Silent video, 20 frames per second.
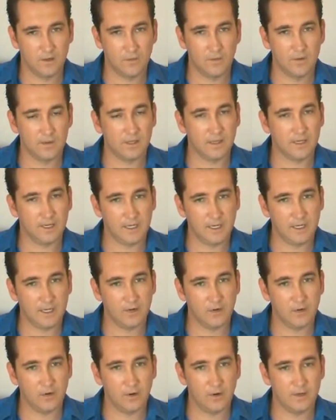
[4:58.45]
whether
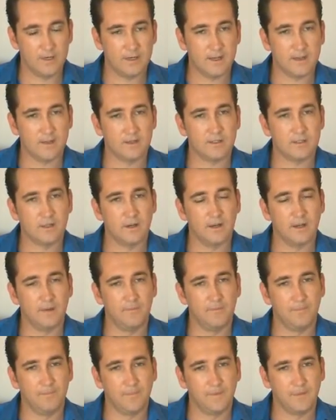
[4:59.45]
here or in another
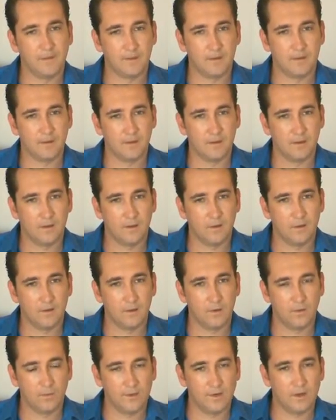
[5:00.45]
time.
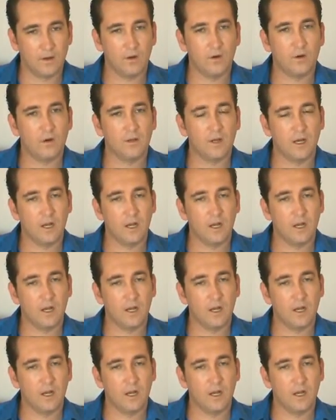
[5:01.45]
We are all